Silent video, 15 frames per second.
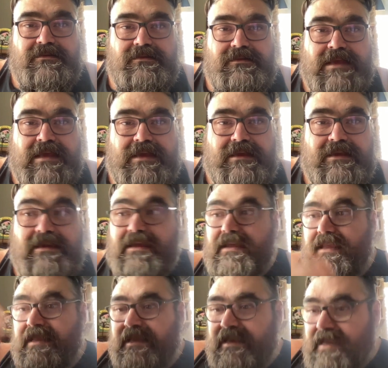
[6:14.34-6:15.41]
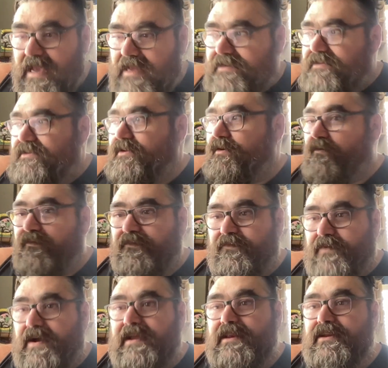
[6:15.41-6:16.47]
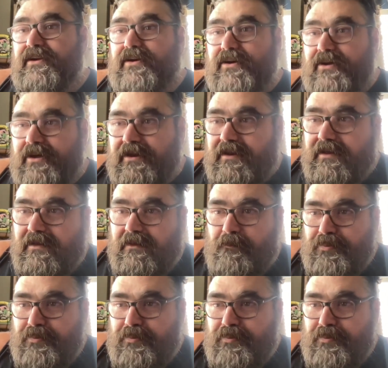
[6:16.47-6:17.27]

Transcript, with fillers: Like, yes, you're fucking good.